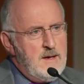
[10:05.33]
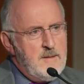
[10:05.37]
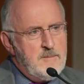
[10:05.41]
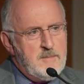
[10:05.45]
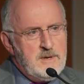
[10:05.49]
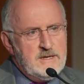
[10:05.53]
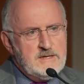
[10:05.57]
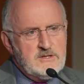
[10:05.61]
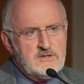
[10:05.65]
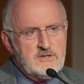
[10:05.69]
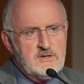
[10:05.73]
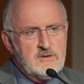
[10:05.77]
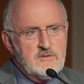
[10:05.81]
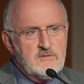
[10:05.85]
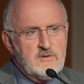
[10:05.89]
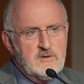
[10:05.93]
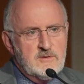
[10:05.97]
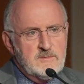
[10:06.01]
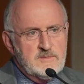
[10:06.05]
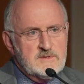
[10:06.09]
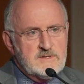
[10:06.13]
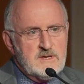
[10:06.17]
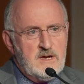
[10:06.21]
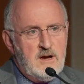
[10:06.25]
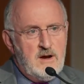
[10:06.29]
Patient
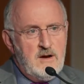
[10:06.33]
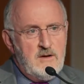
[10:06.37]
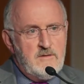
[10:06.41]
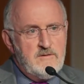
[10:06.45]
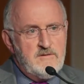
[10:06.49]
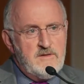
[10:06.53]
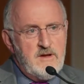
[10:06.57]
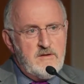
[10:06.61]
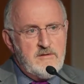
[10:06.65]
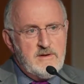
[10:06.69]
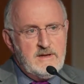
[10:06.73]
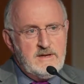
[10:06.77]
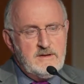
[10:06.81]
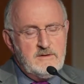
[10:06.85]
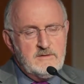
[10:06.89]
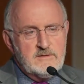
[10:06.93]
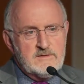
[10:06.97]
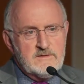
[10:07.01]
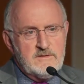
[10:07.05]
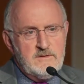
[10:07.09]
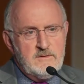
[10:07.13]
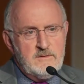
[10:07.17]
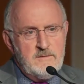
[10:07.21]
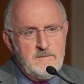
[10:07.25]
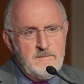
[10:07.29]
groups are very
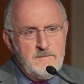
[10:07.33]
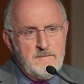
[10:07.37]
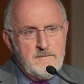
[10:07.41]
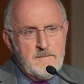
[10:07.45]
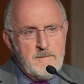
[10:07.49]
useful